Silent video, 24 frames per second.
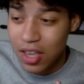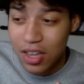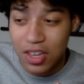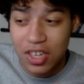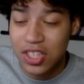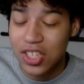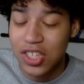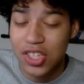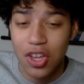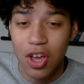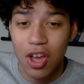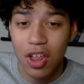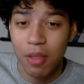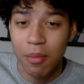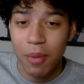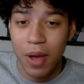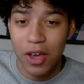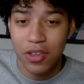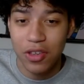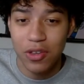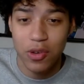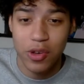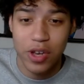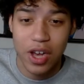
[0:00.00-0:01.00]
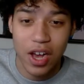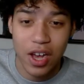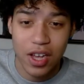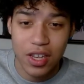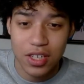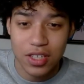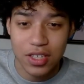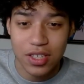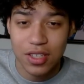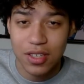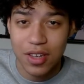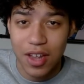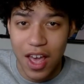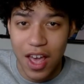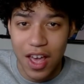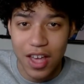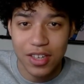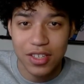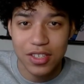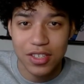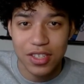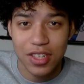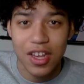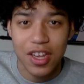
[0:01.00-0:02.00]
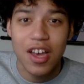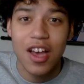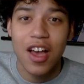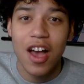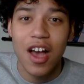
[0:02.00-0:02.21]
Because it's all about you guys. That's,